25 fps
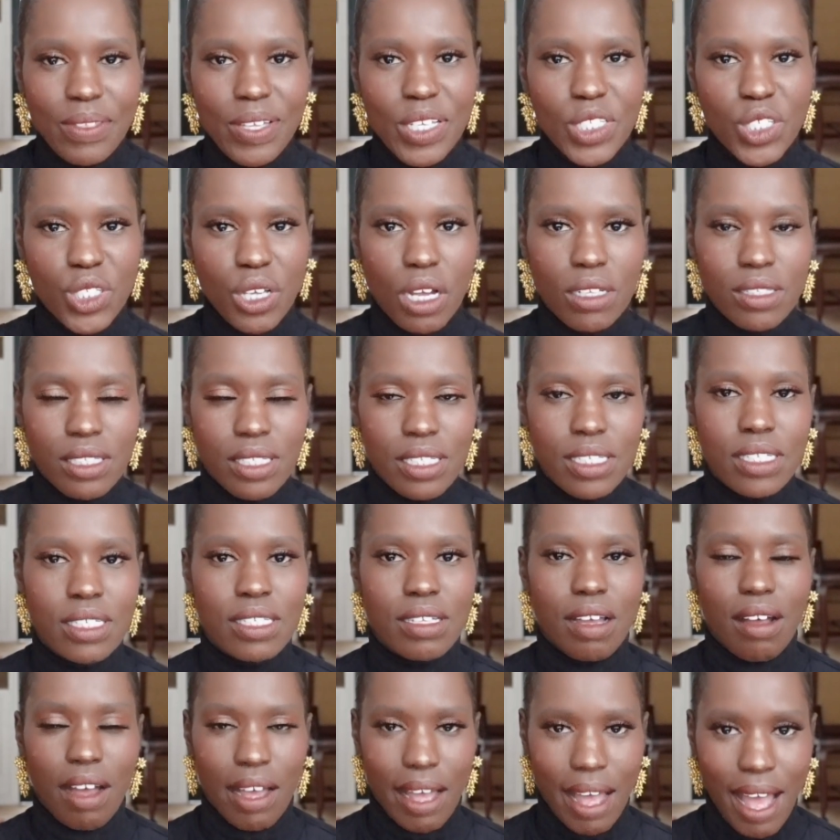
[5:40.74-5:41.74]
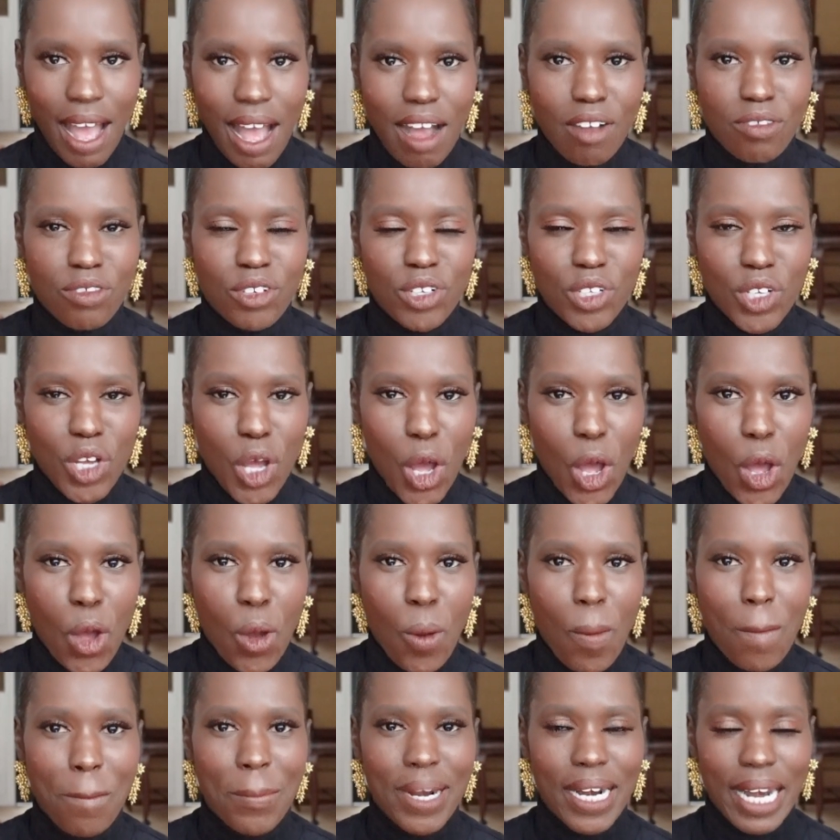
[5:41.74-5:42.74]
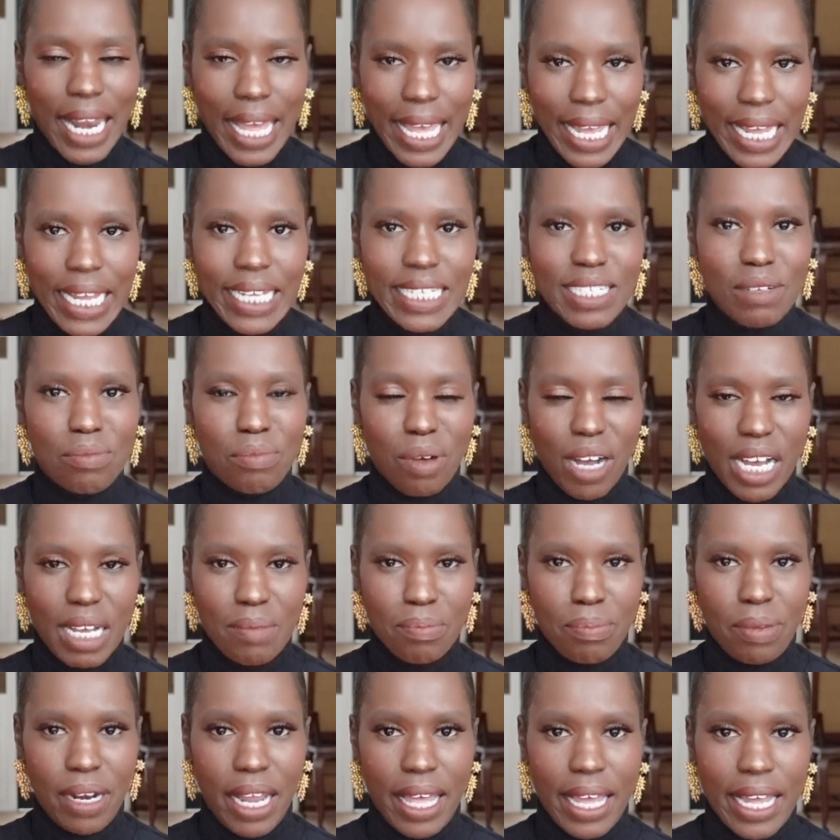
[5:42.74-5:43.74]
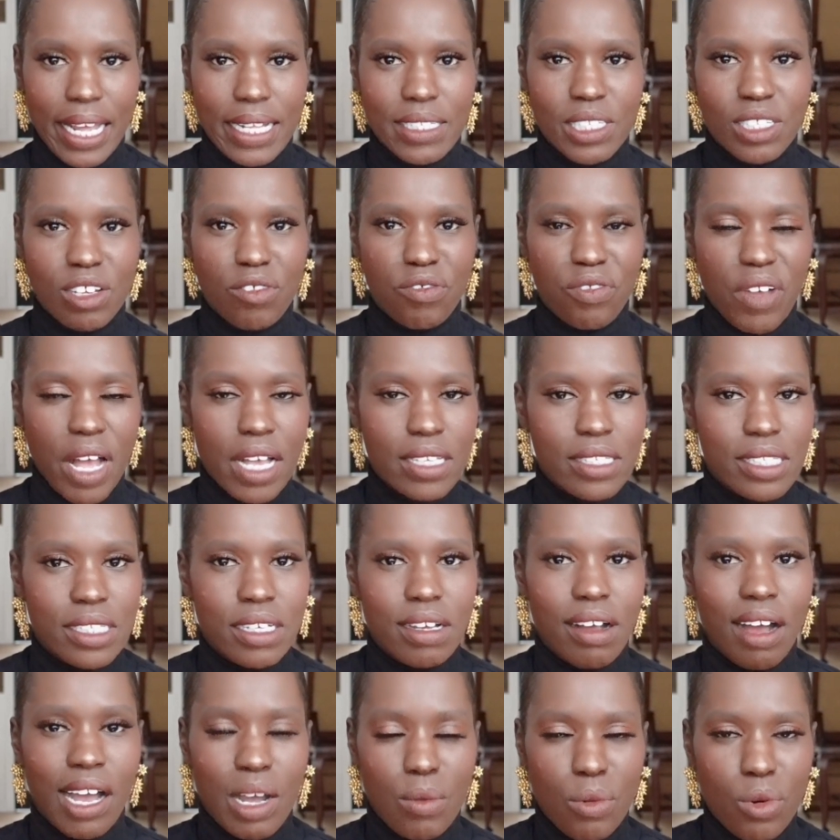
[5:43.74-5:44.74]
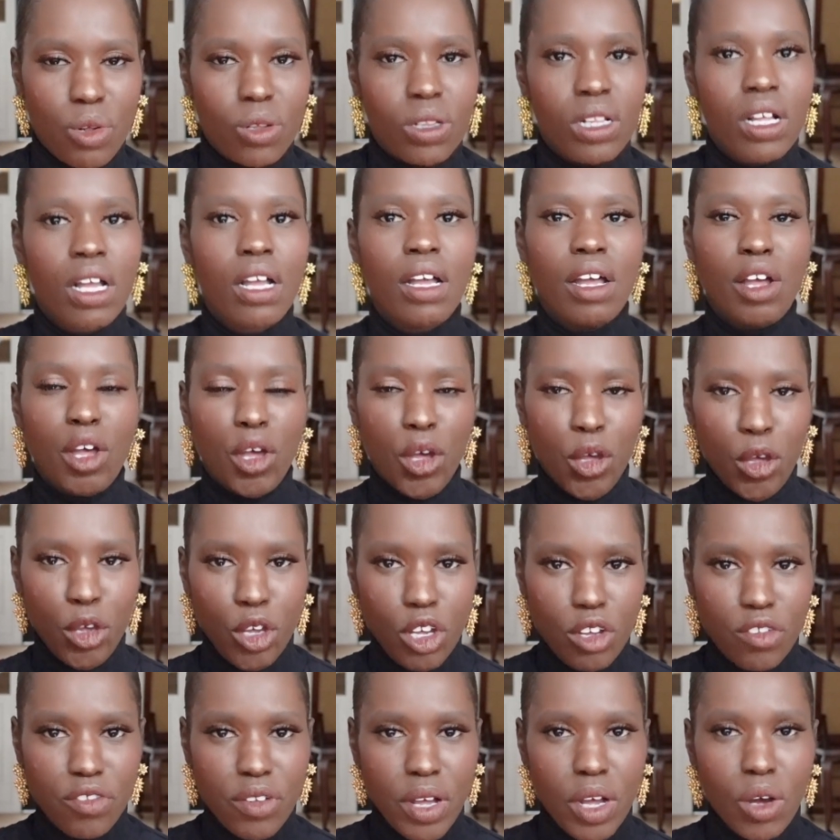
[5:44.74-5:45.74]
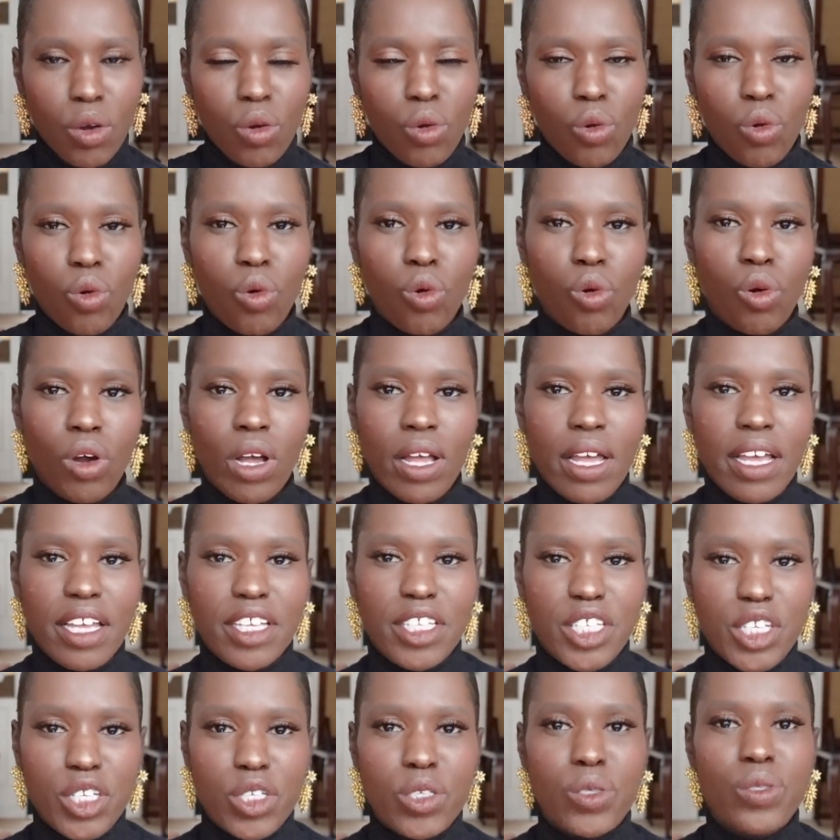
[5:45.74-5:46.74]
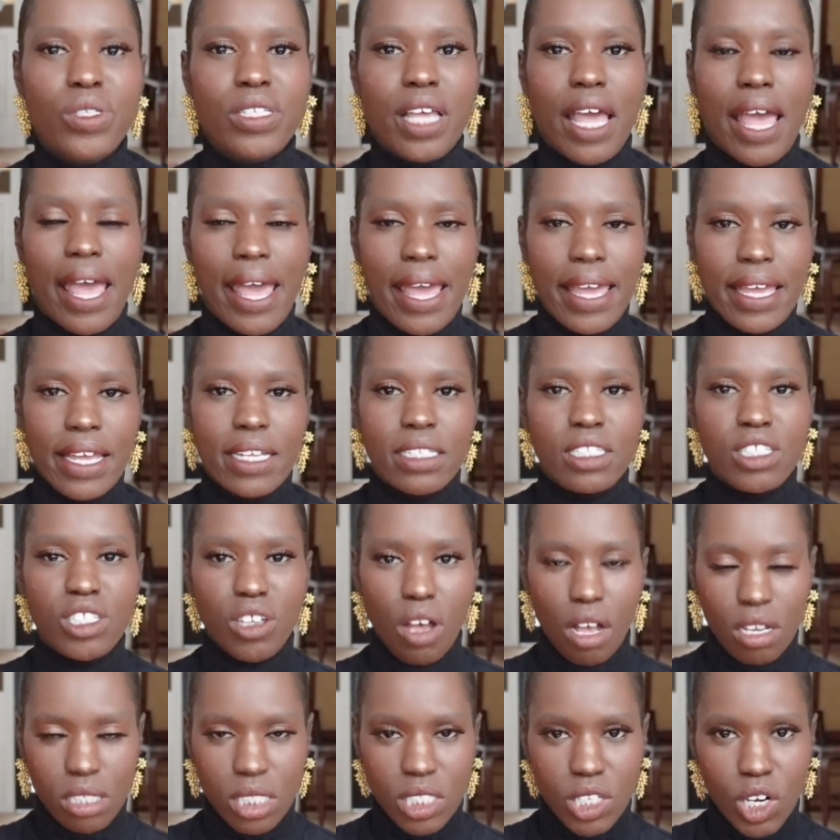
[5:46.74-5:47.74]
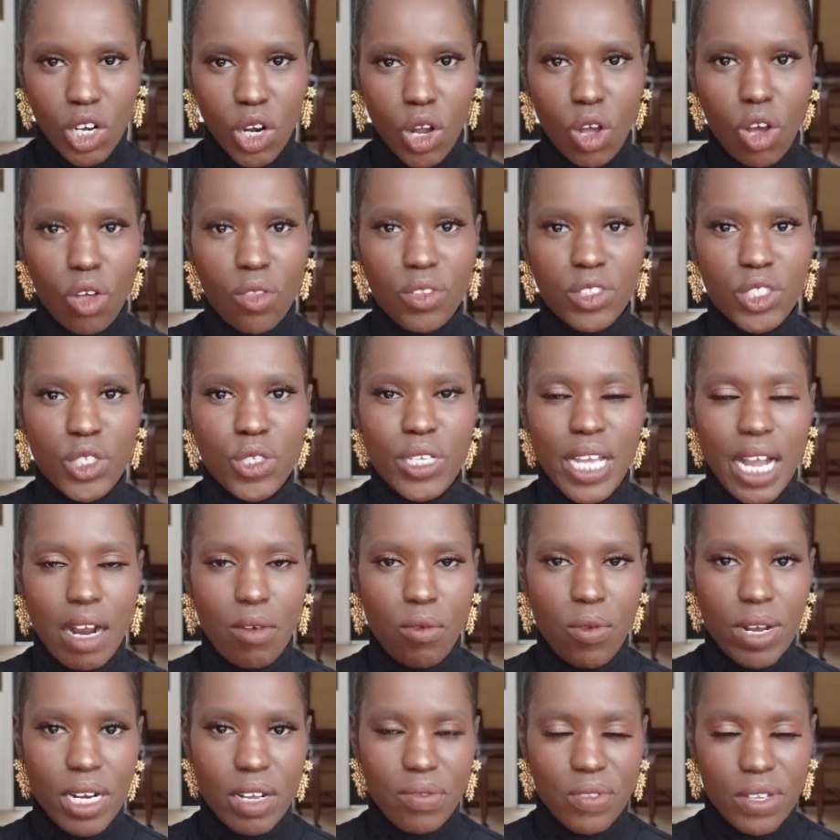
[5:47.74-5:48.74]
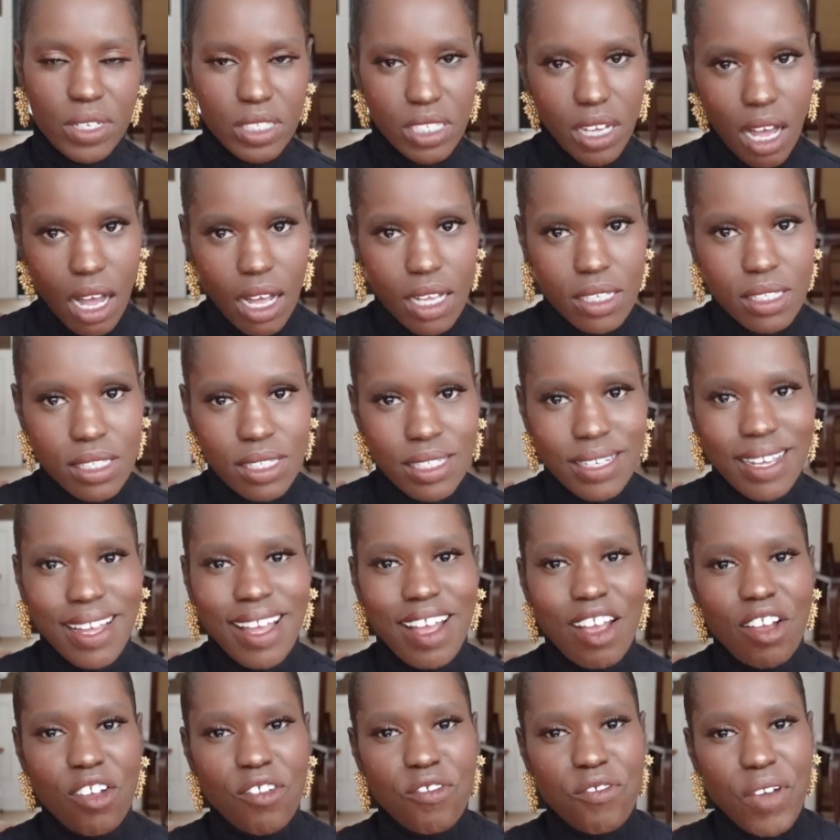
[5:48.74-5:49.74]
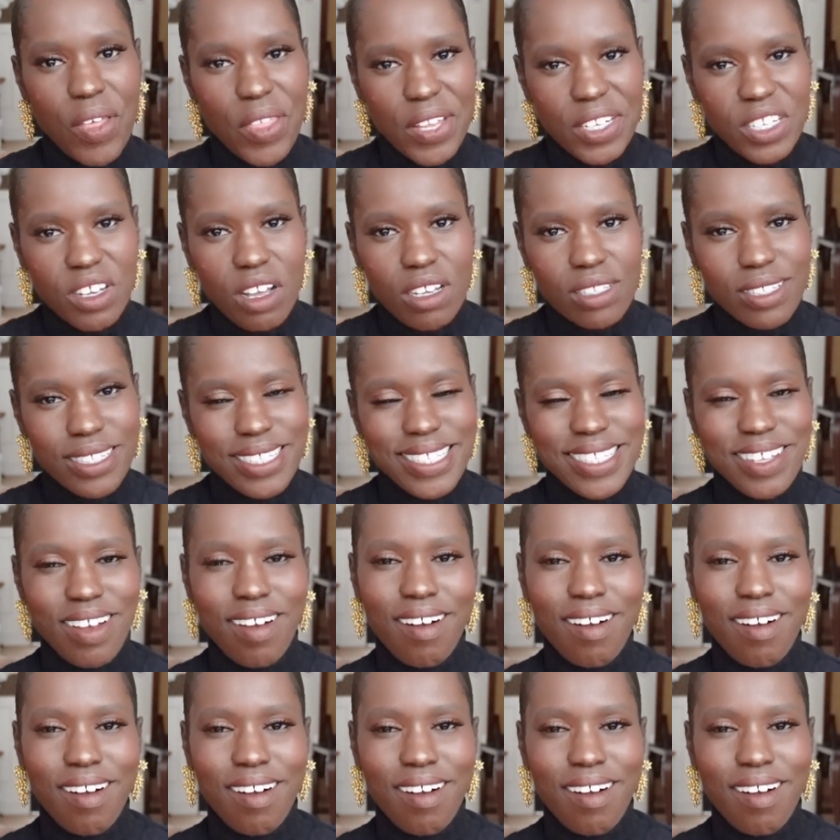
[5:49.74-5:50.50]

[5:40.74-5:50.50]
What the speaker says: these shutters, I have to go blade by blade. So firstly, I will hoover or use a dust cloth to get rid of the dust. Feather dusters